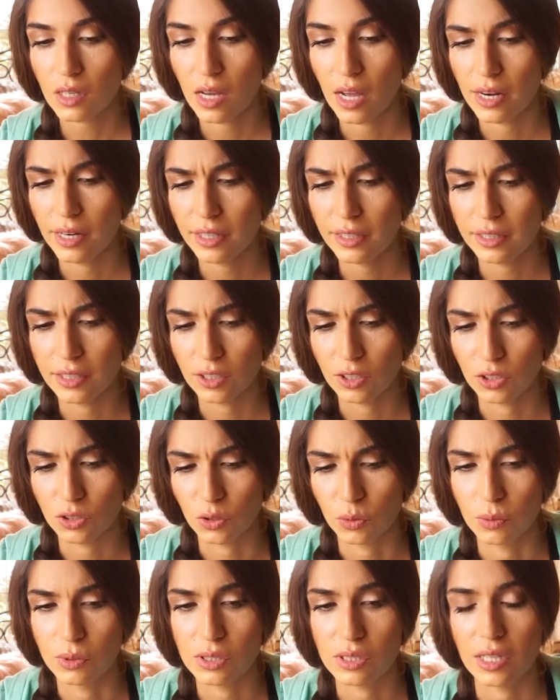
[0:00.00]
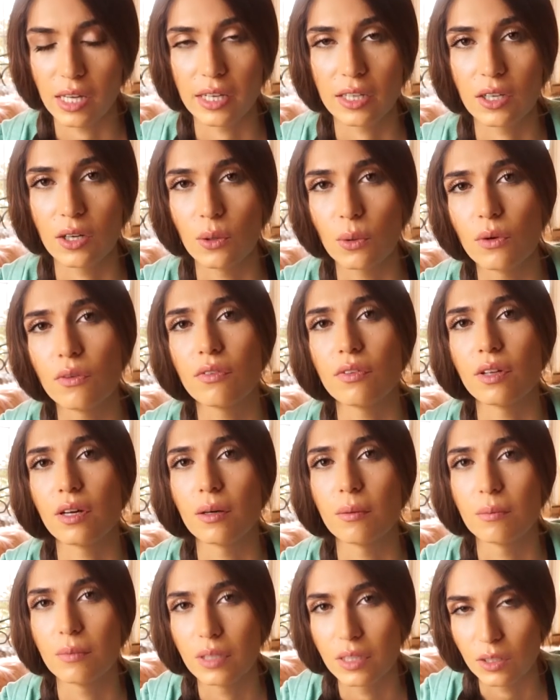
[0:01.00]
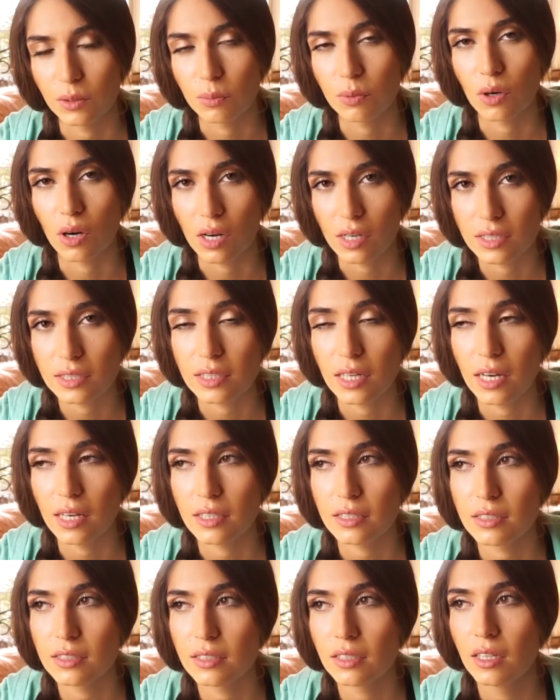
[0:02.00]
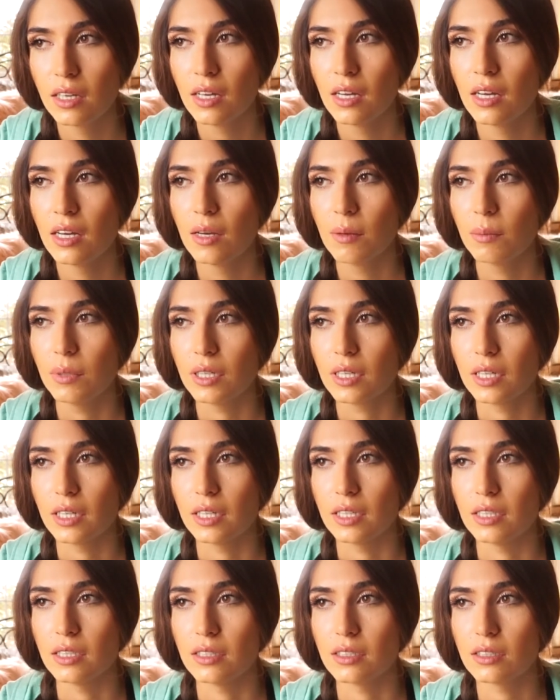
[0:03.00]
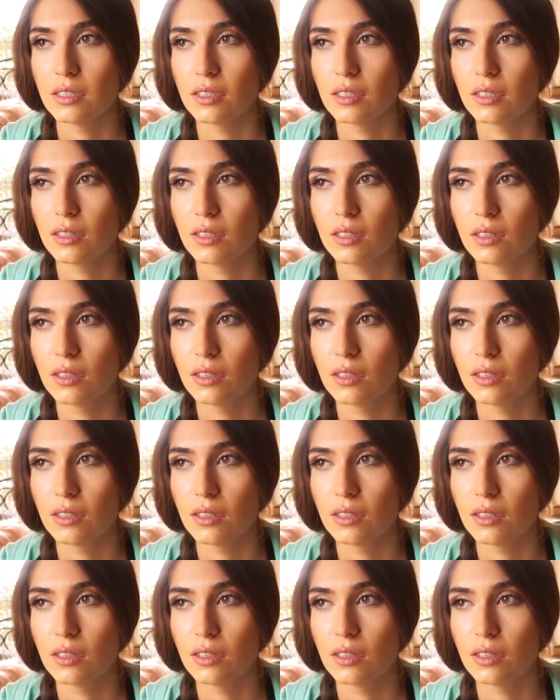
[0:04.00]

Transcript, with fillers: anything, you just almost let go of them in the process because